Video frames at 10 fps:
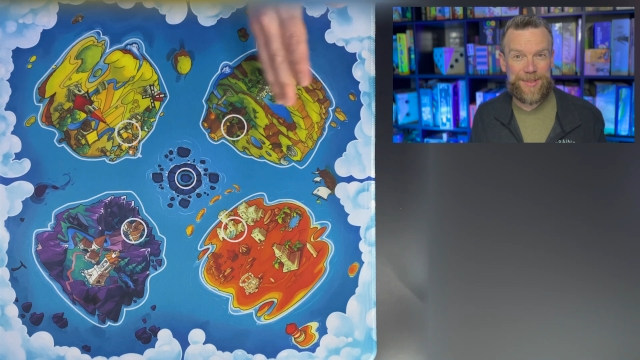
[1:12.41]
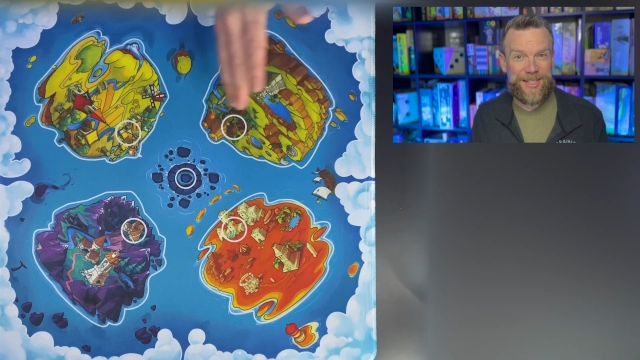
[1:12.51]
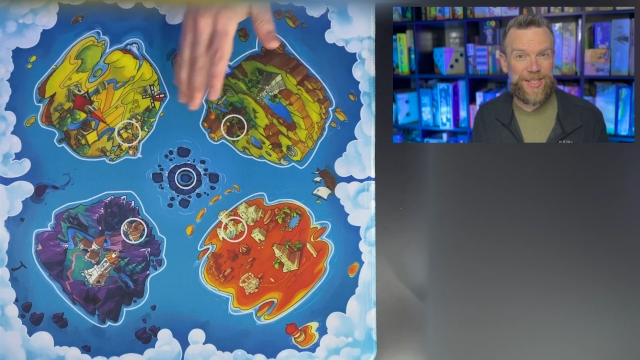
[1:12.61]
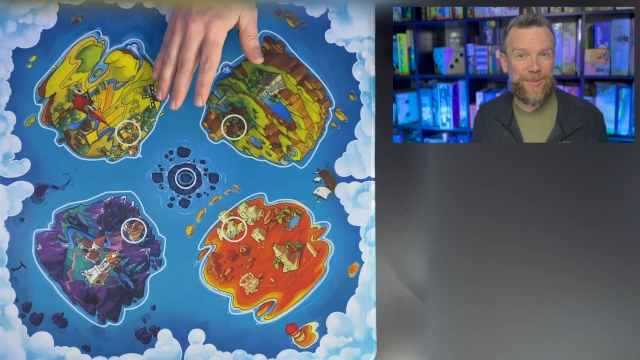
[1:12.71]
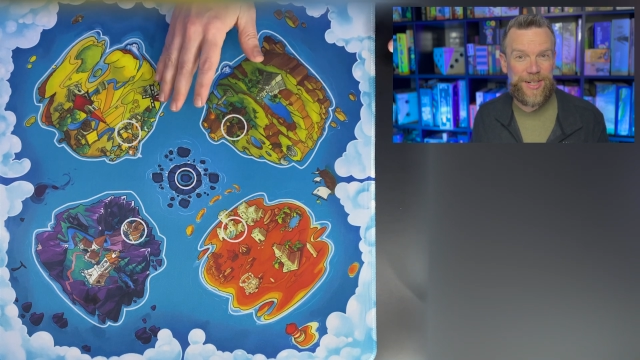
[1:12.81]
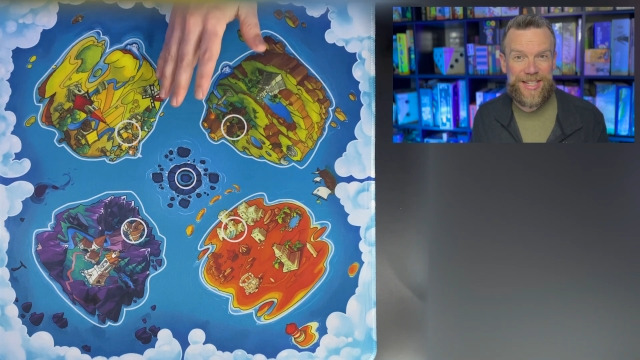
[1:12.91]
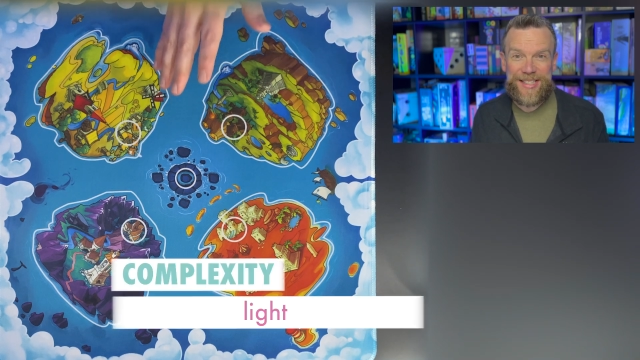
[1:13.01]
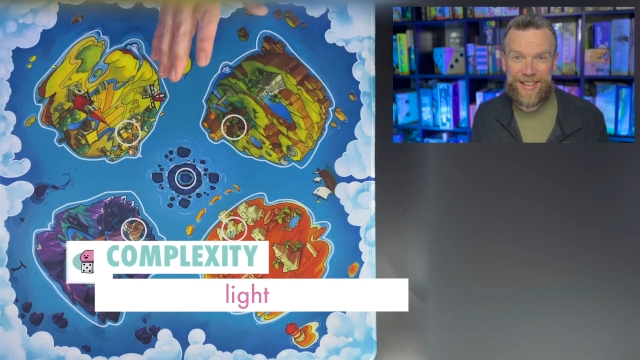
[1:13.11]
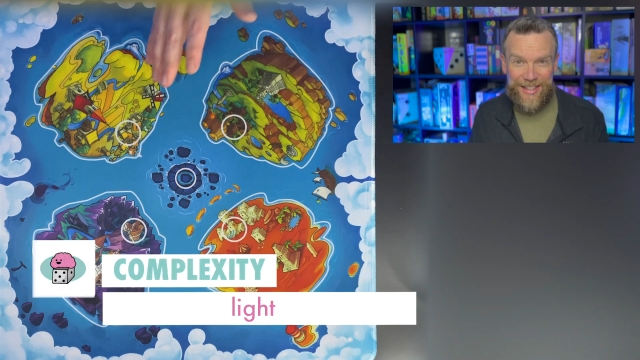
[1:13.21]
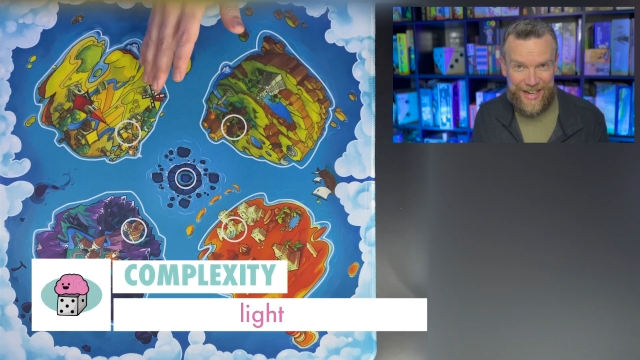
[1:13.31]
this one is
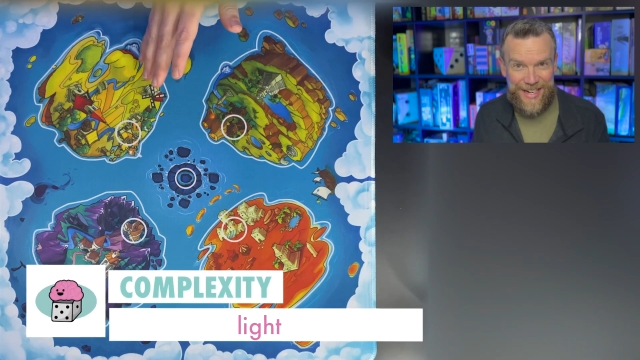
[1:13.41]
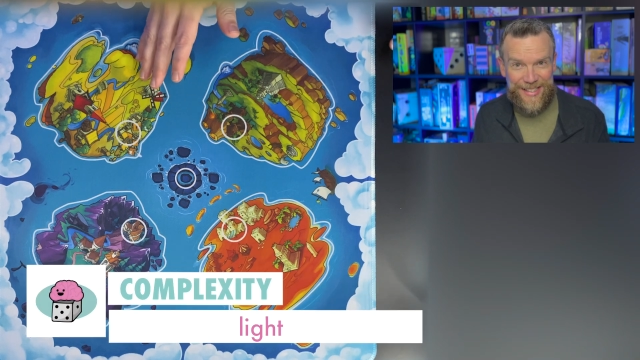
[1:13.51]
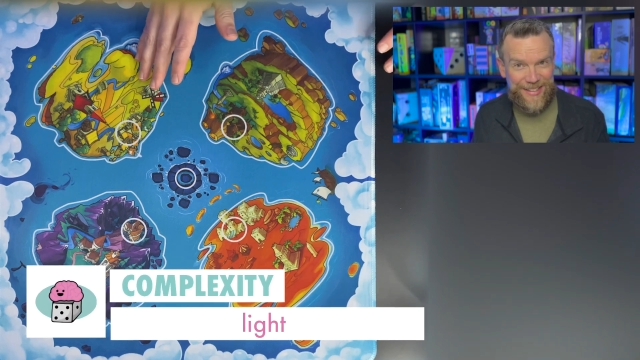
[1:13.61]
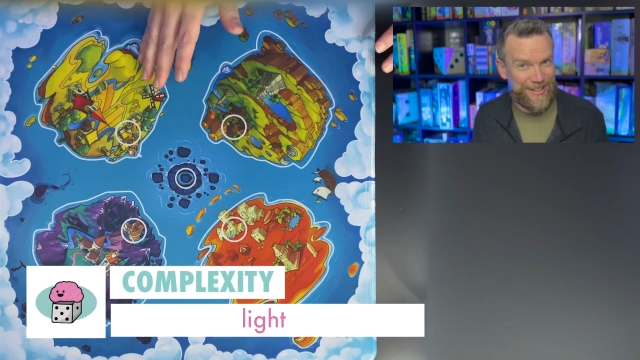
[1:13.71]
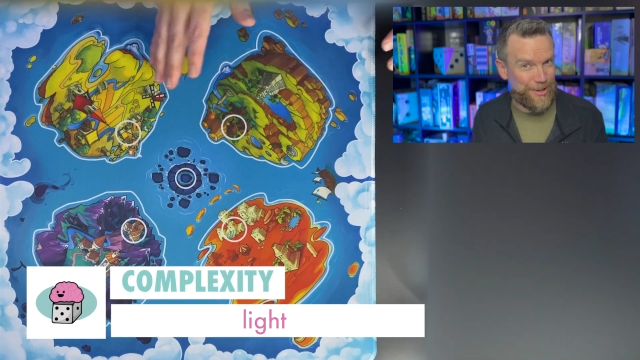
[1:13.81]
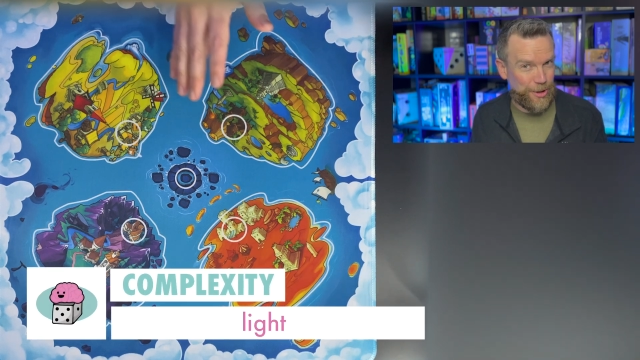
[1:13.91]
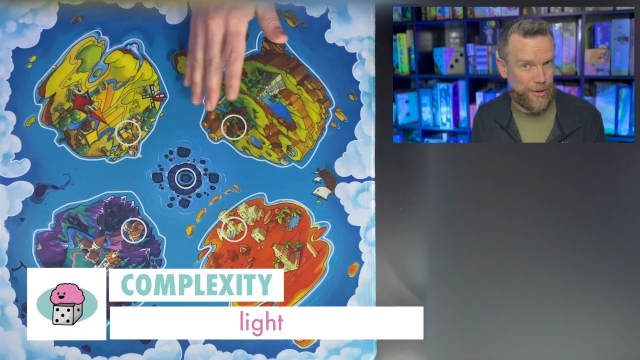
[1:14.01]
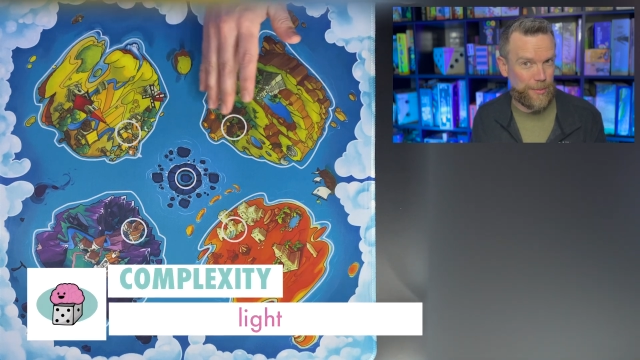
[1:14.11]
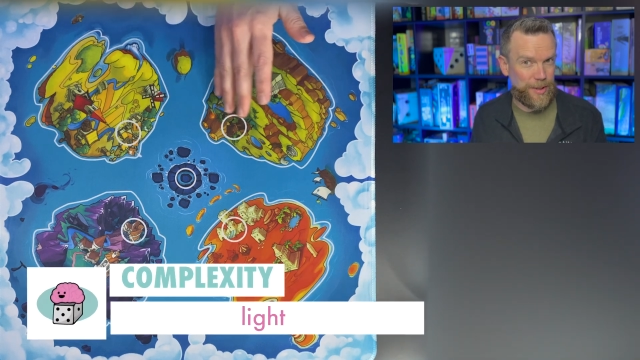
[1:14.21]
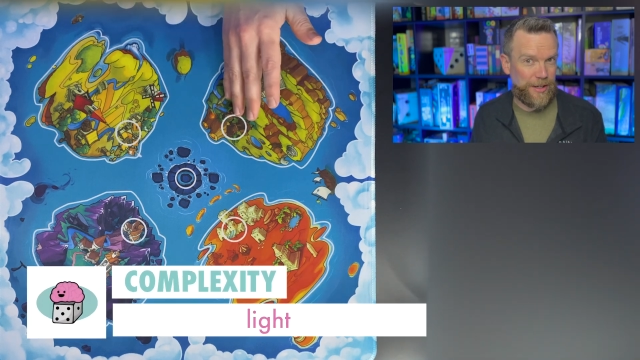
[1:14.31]
light in
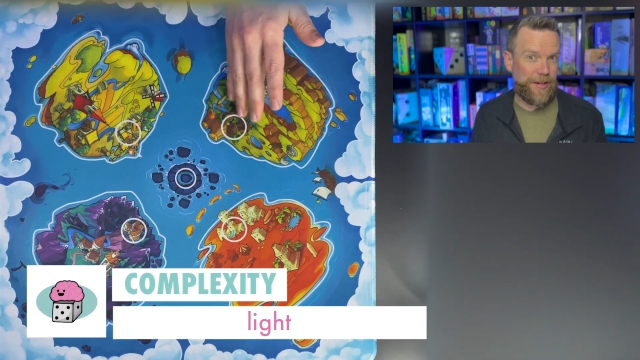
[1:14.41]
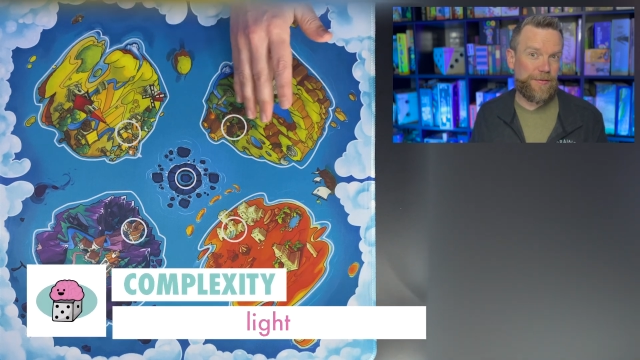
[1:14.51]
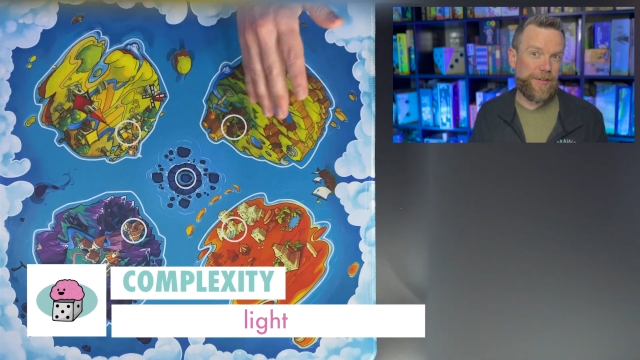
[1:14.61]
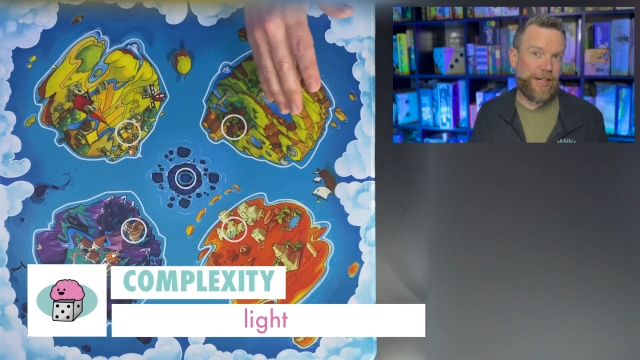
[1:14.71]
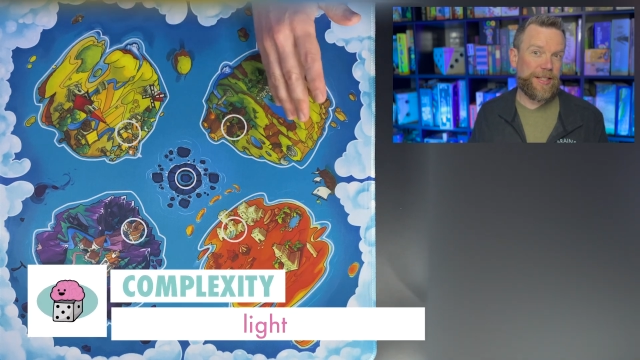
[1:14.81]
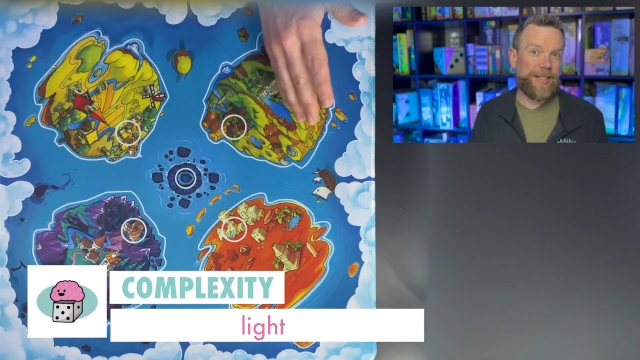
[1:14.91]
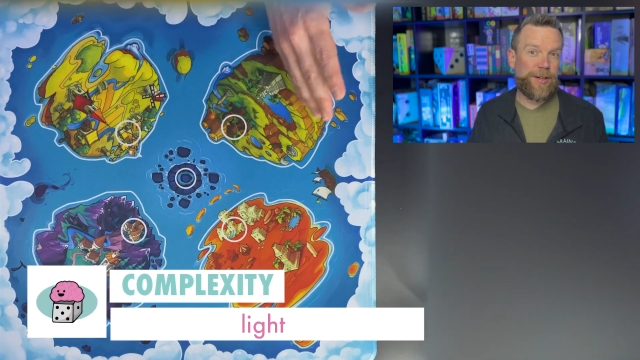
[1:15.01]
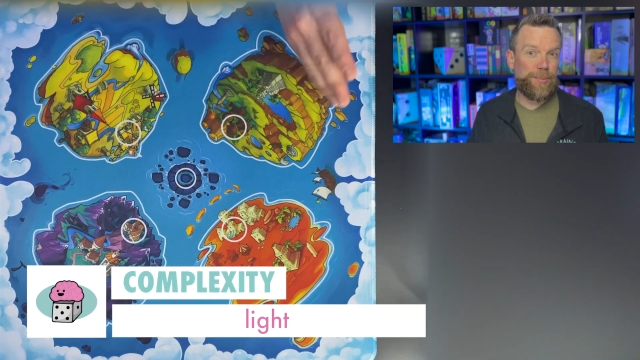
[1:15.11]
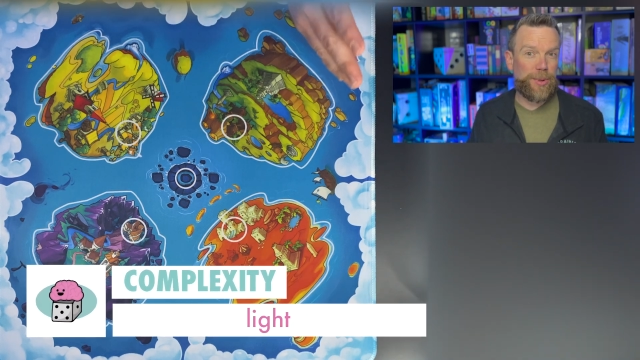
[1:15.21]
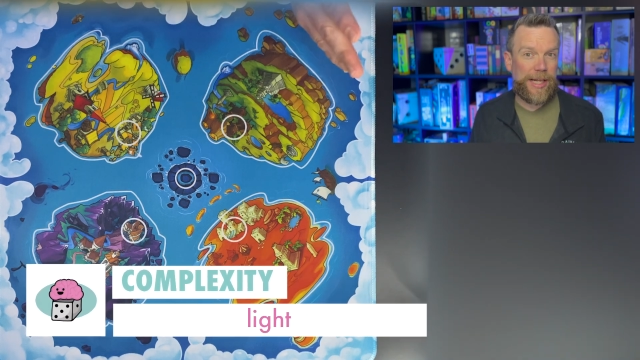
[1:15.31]
terms of its
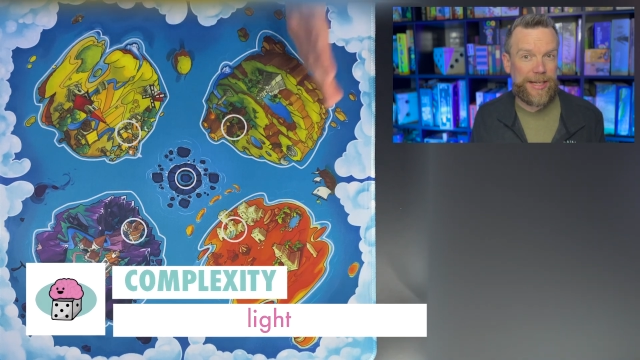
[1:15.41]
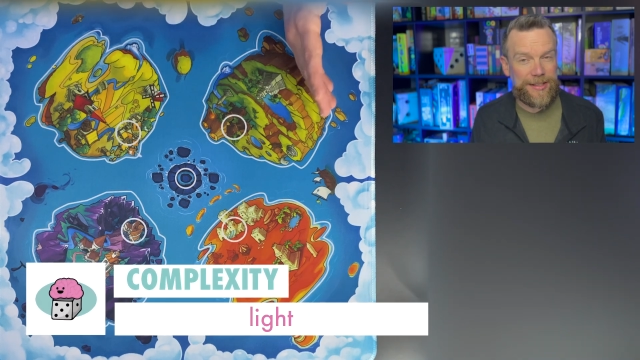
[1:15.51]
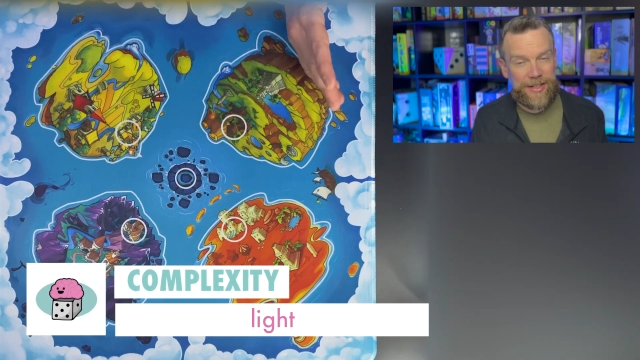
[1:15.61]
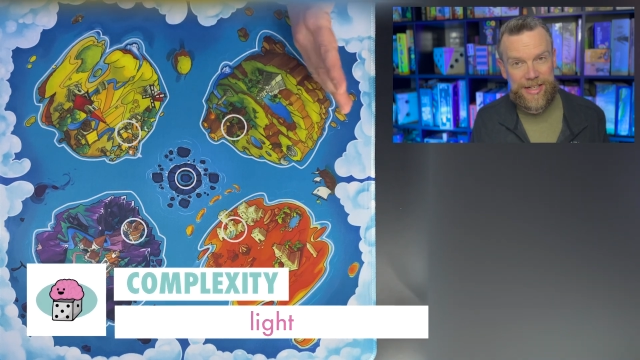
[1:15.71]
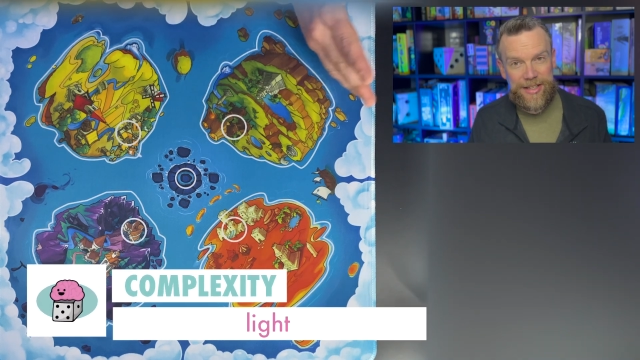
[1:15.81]
complexity.